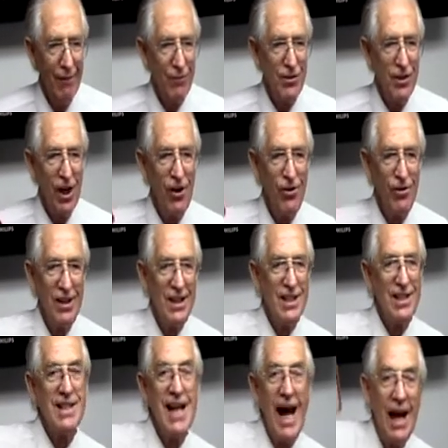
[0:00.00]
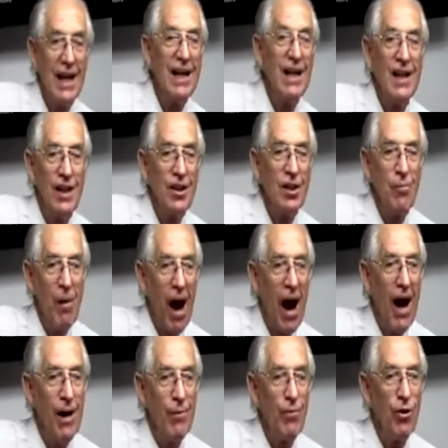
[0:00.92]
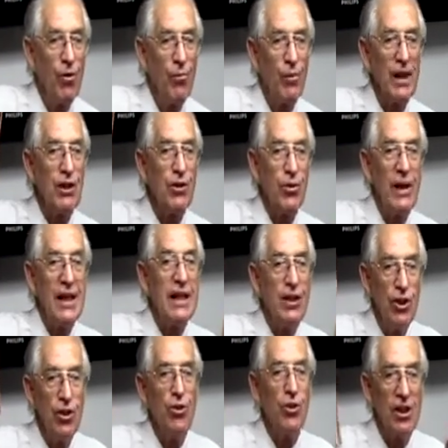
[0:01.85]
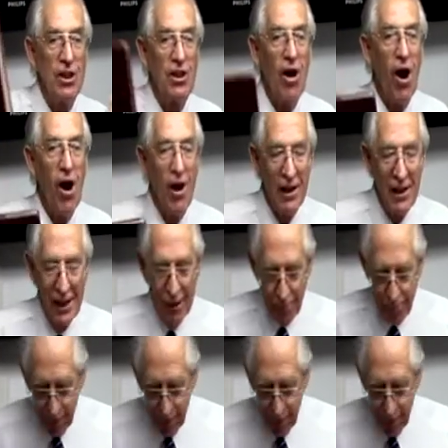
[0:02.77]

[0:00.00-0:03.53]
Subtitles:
So studying the Bible between you and God in